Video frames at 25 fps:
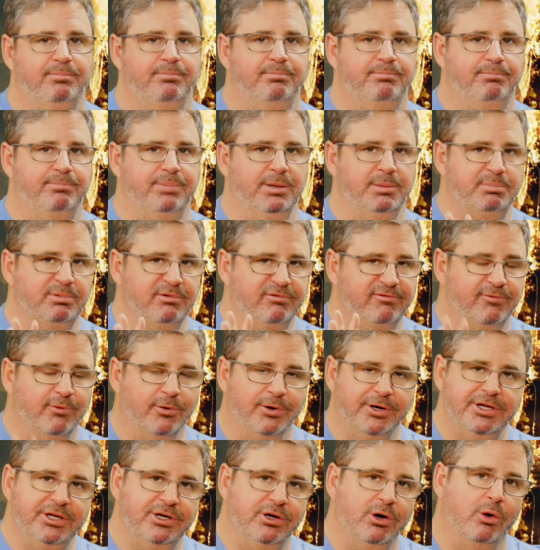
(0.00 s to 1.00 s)
But
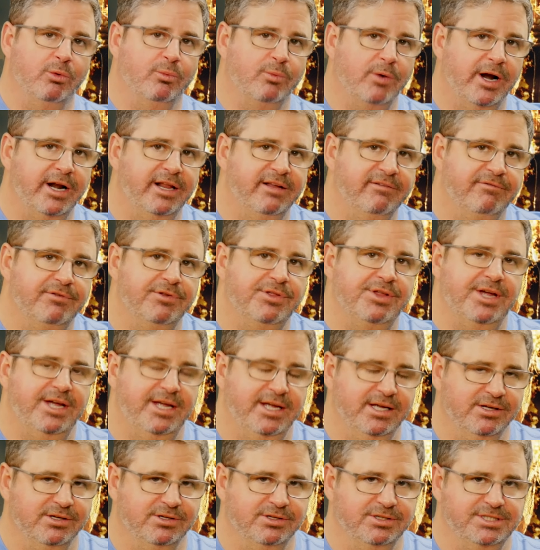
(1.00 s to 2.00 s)
before you go running for the
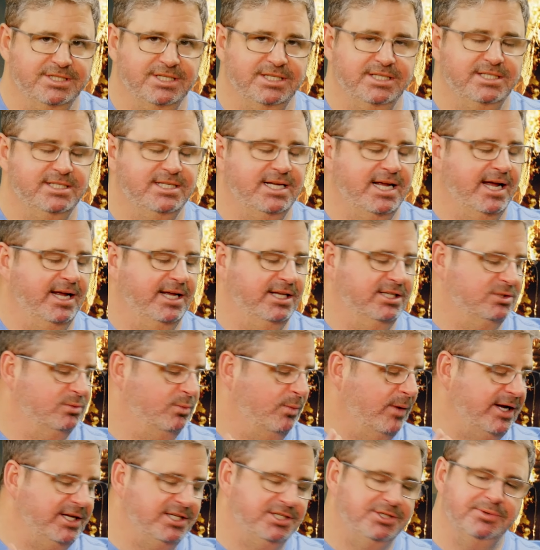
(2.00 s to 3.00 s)
hills and saying it's
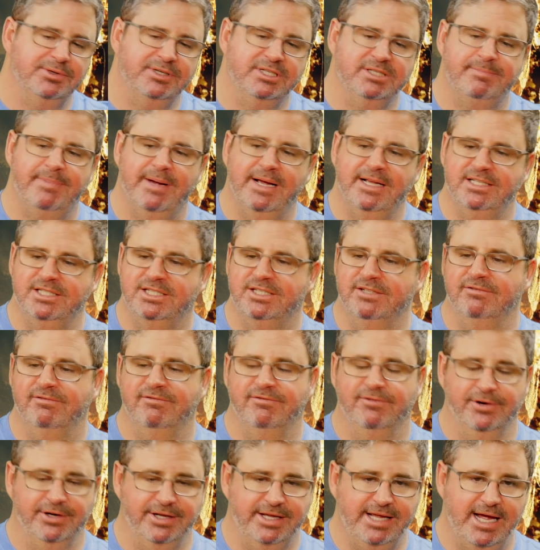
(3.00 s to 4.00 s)
way too expensive,
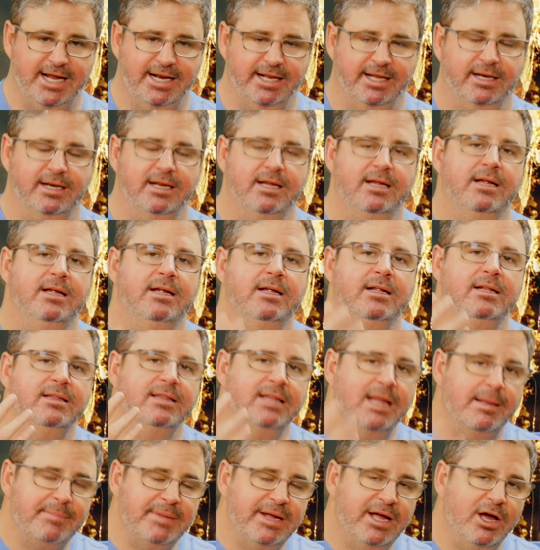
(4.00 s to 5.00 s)
forget it,
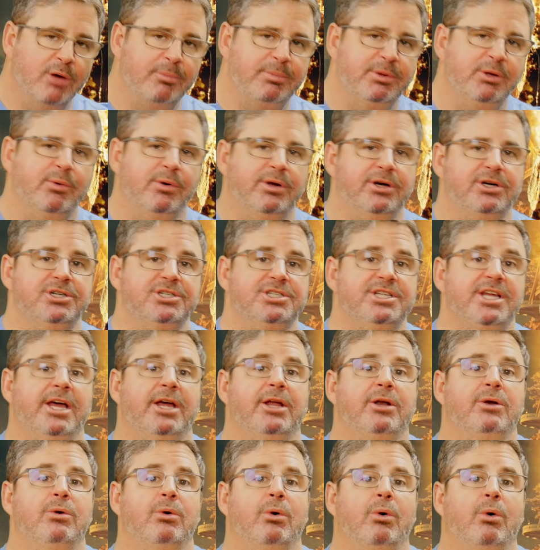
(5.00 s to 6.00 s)
let me help you
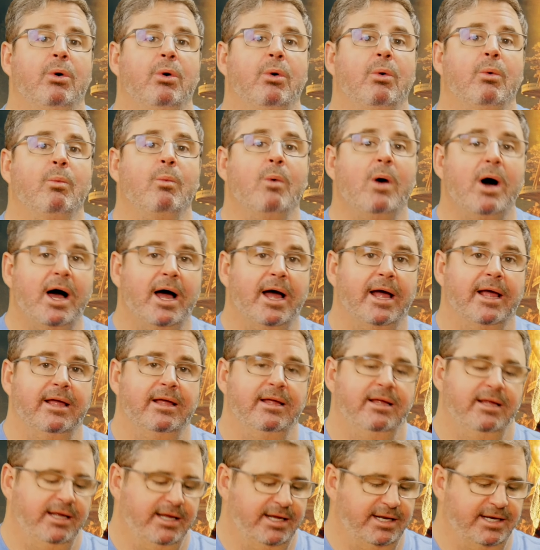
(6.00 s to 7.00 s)
understand
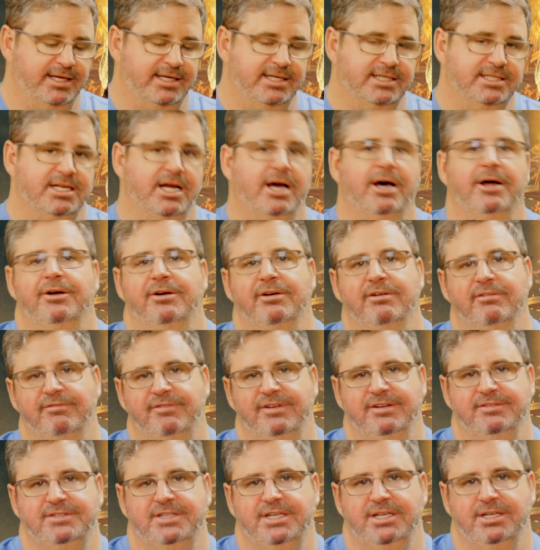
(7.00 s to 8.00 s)
why it is
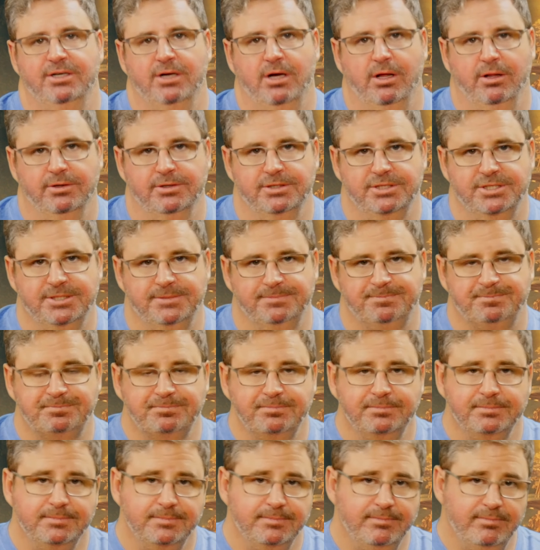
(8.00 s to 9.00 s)
$115.
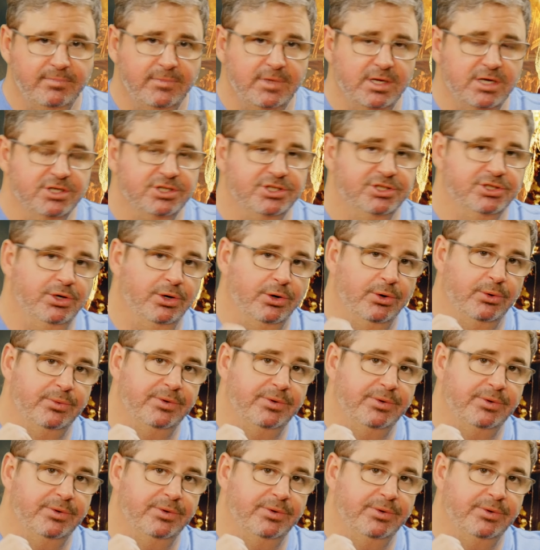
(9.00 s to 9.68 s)
So